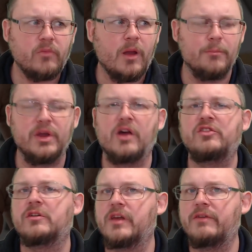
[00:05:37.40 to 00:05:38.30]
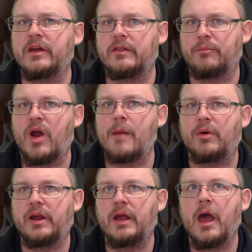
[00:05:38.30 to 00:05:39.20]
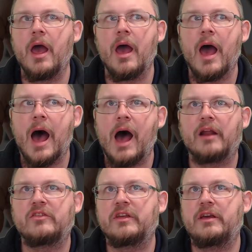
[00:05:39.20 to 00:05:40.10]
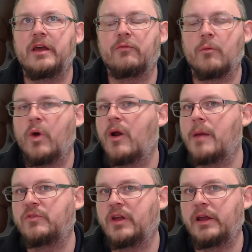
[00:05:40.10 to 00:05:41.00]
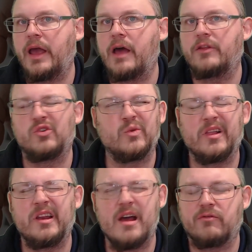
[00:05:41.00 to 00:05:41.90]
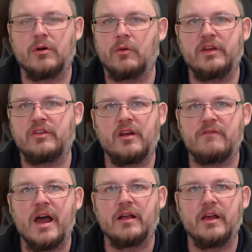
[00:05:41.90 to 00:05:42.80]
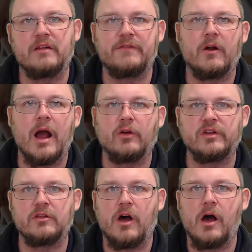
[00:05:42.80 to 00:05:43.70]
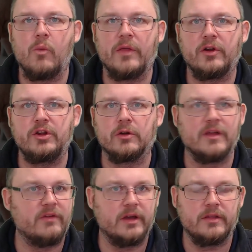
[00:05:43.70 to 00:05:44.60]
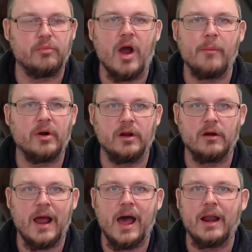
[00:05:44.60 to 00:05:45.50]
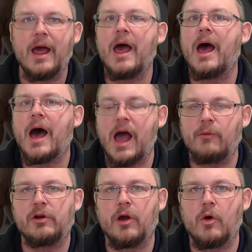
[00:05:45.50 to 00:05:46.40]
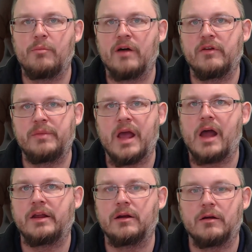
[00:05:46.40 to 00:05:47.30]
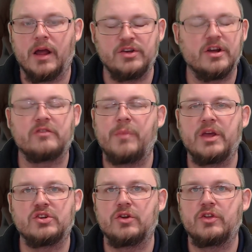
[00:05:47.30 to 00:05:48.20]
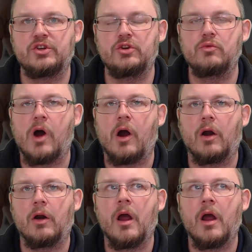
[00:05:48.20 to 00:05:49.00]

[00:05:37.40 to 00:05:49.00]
because you're living in the property. Honestly, from where I'm sitting at, there's really never a reason to violate fair housing law, whether you're living in the property or not. I would go above and beyond here and just make sure that you are